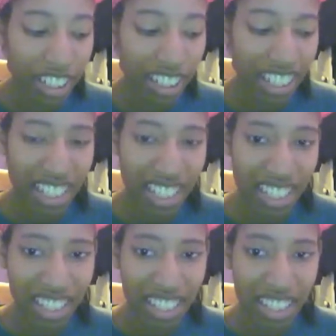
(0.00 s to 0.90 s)
think
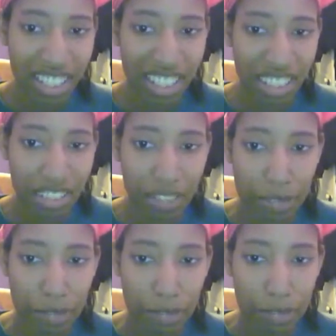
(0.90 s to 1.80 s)
that's
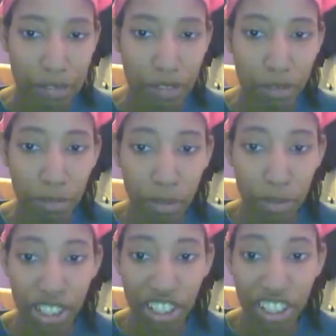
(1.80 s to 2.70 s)

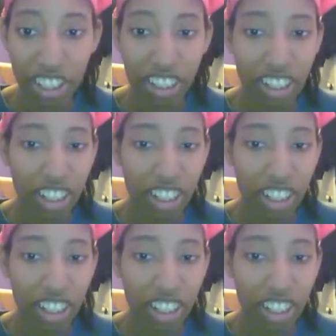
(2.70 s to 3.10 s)
pretty much it.